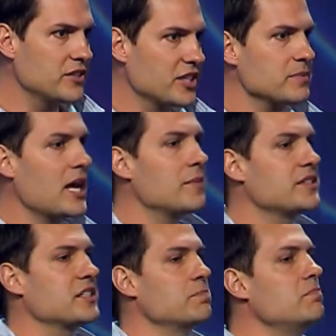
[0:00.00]
Sometimes
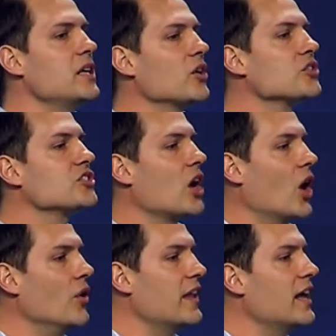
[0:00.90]
this middle
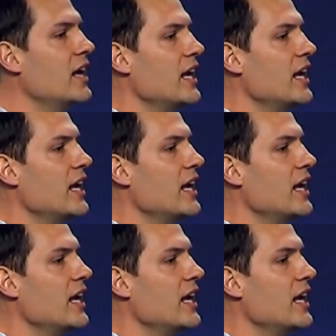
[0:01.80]
zone, the,